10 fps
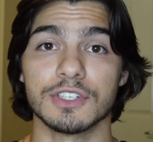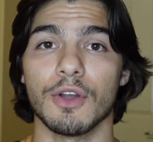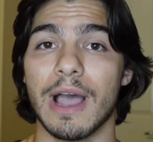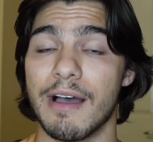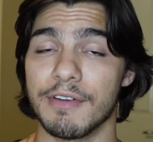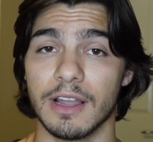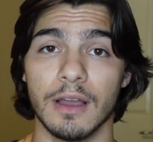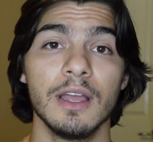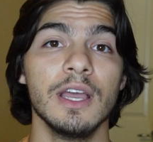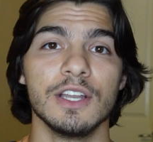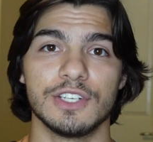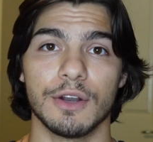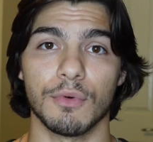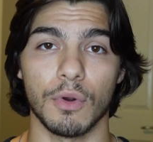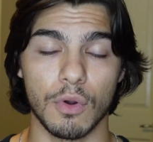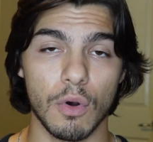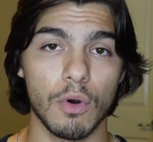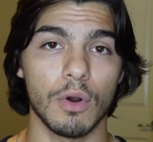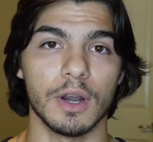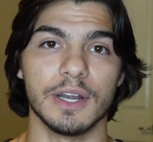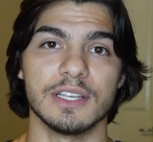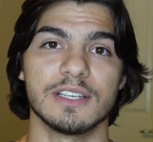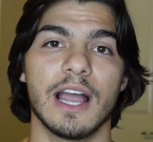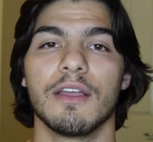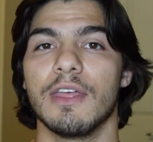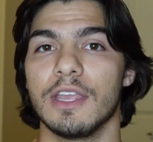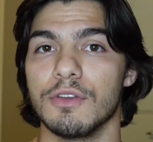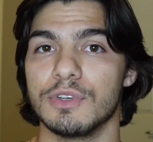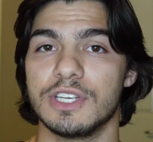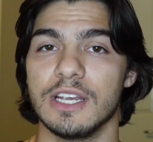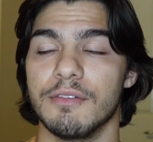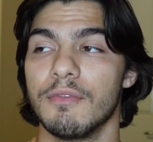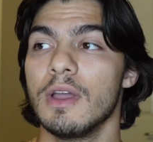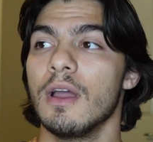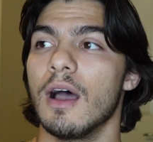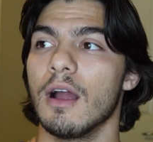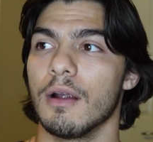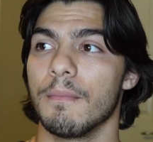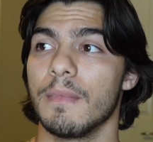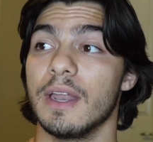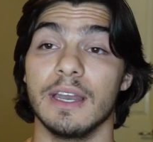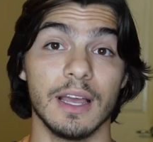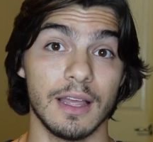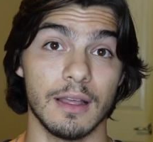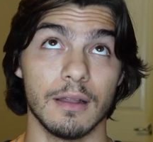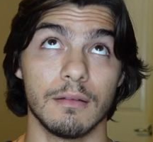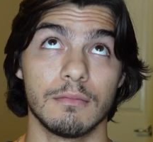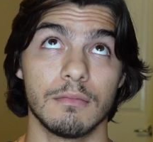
So having a general goal or a desire that you achieve, or a